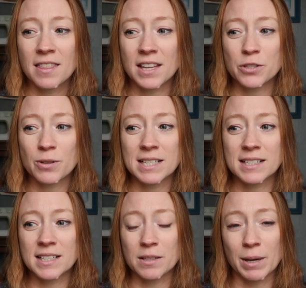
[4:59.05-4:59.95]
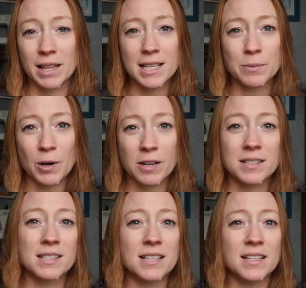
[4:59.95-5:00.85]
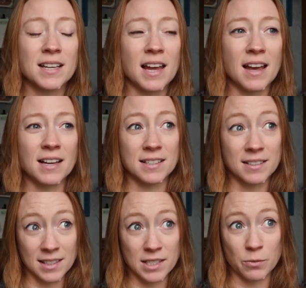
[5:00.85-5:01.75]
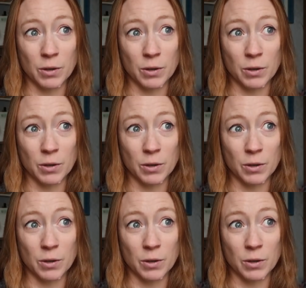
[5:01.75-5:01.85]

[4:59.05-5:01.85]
That's what I did in my last pregnancy and this